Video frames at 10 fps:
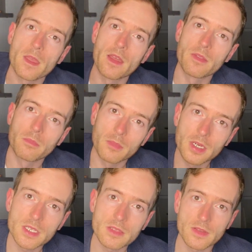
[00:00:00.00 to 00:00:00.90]
and the
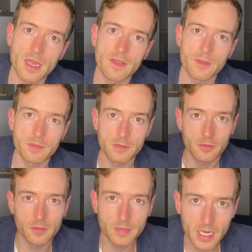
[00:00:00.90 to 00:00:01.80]
money that the
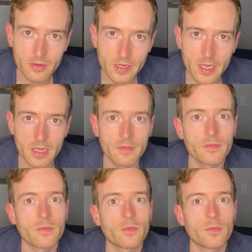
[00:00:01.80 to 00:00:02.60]
people in power have,